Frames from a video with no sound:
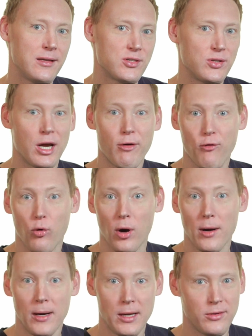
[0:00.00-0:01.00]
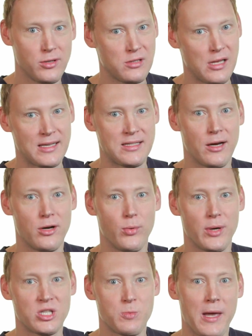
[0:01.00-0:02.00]
So therefore, there's less air
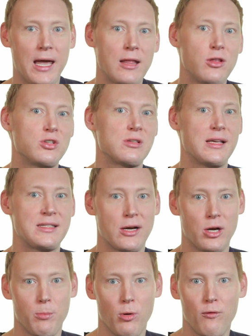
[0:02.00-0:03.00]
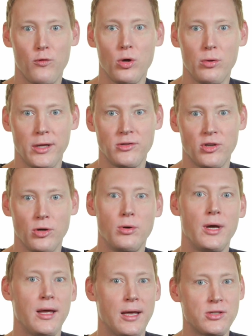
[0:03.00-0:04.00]
to expand, there's less air to put fuel
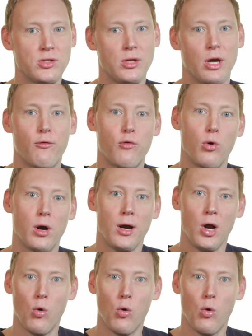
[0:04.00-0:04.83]
into, and so therefore,